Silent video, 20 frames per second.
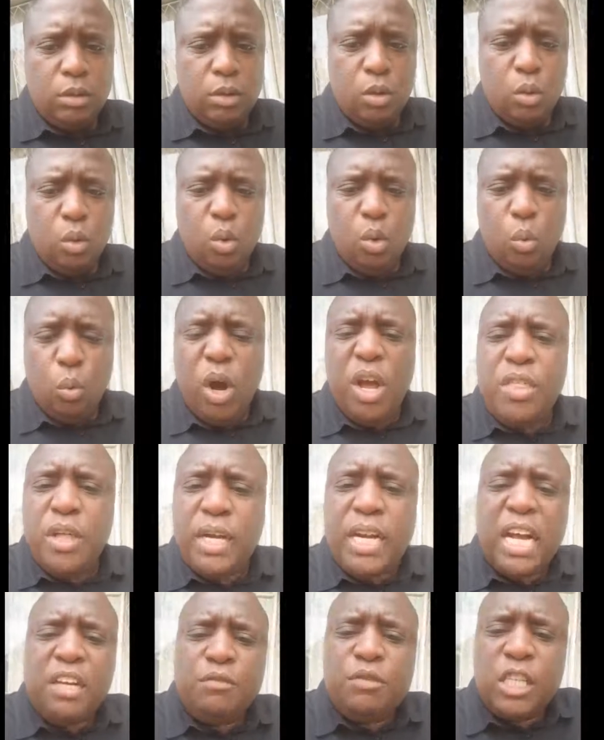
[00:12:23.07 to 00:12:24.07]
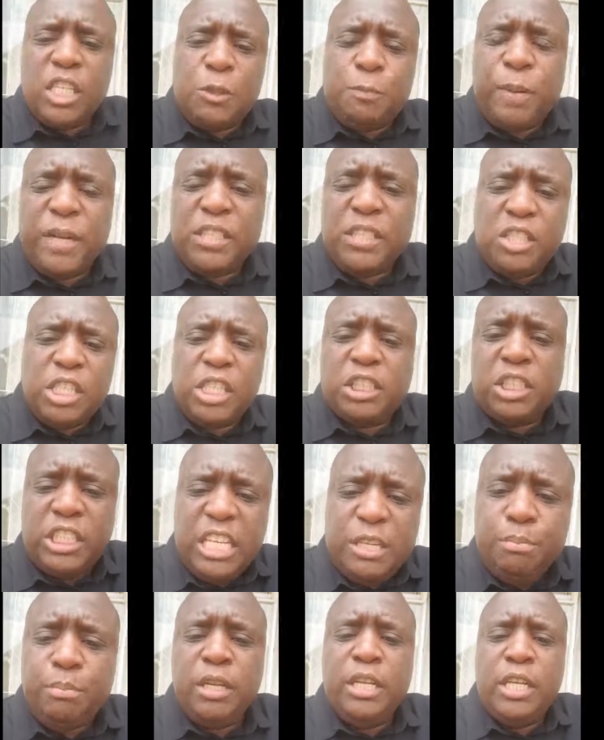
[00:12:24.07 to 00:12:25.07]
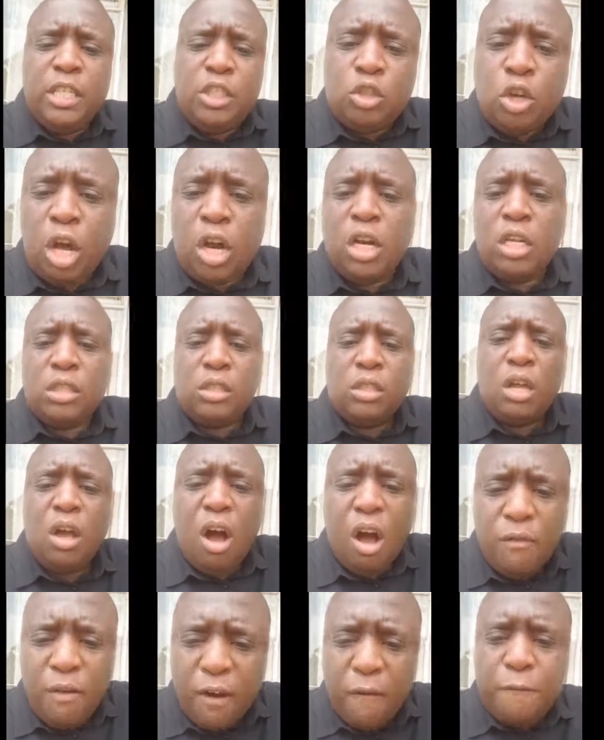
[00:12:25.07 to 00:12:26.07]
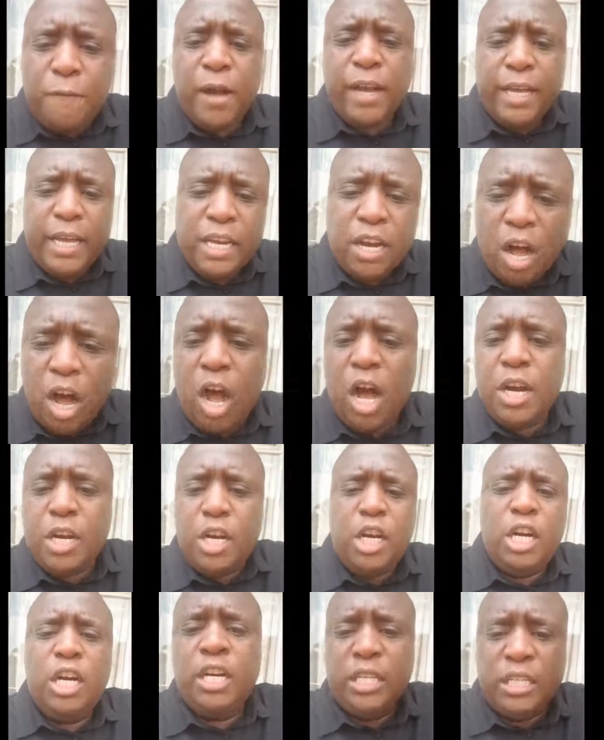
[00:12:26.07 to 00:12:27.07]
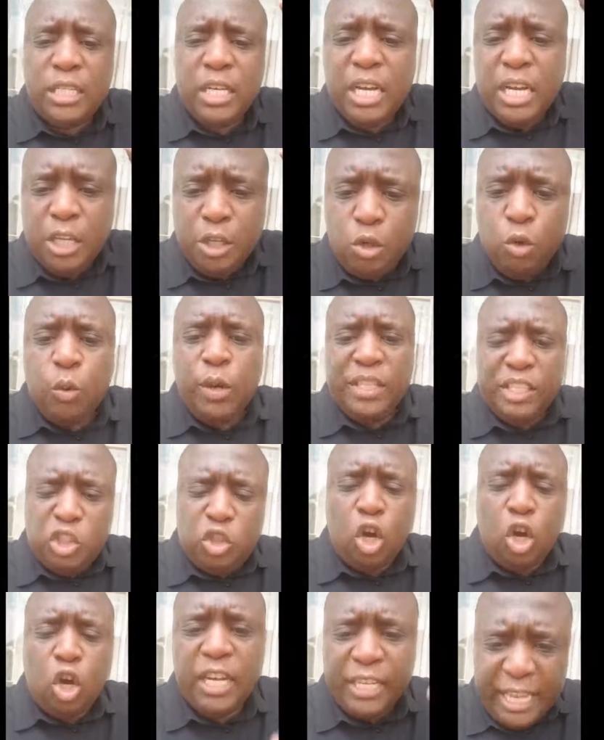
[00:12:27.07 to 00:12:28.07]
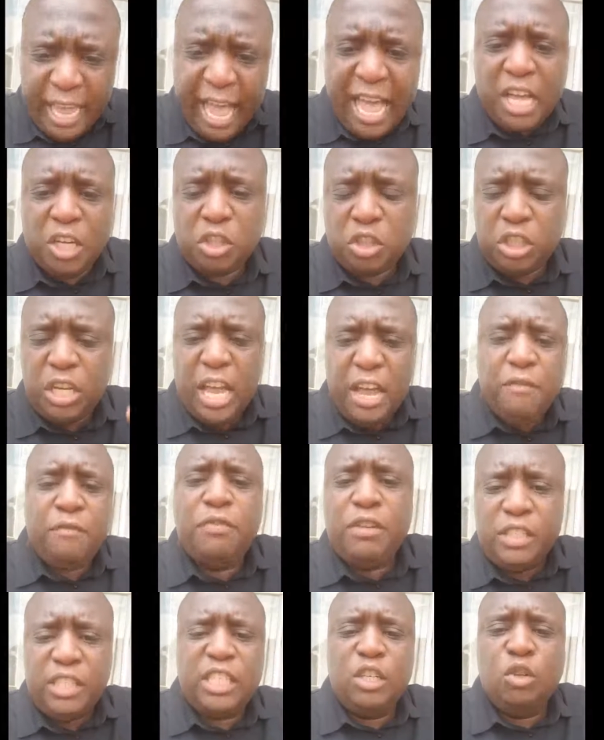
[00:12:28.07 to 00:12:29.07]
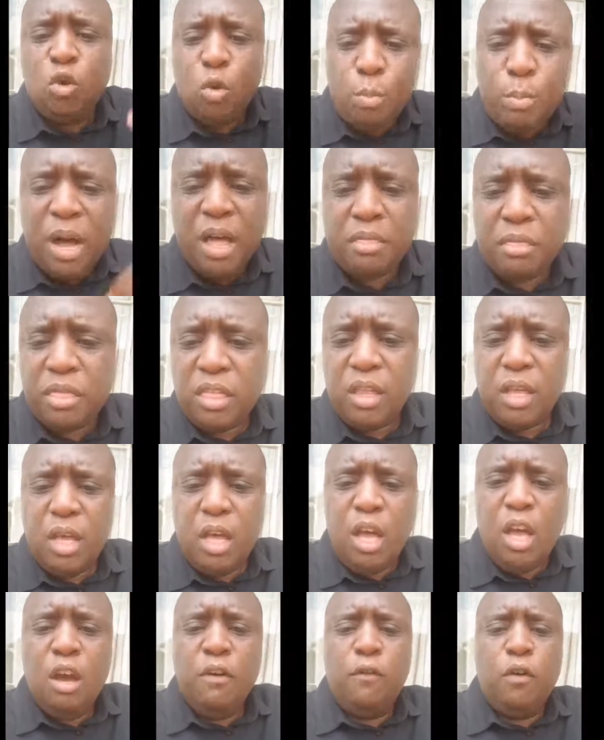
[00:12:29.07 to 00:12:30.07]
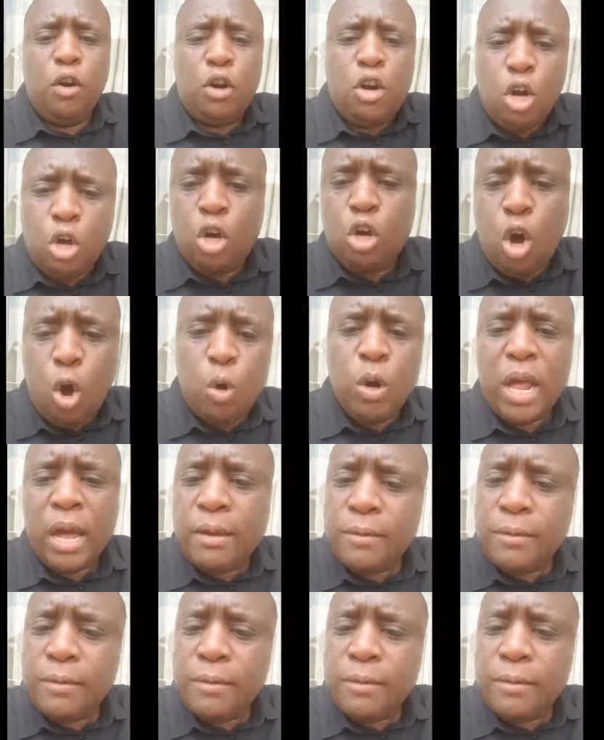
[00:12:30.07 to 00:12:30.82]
We're the country that spends $16 million of our fucking hard-earned US dollar cash every single month for Coca-Cola,